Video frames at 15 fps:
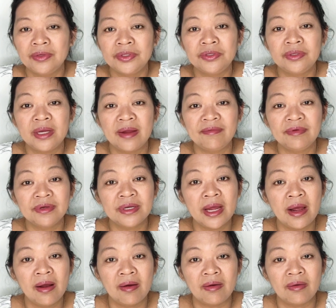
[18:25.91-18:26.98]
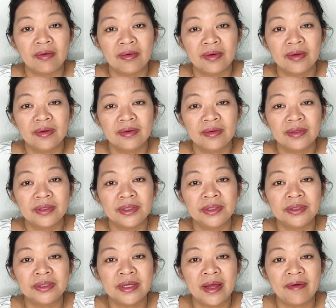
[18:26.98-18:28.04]
you never know.
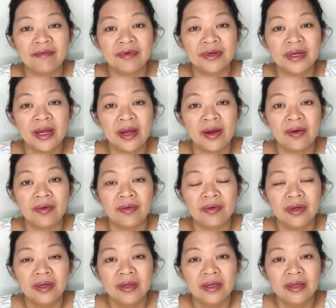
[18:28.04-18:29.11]
You never know.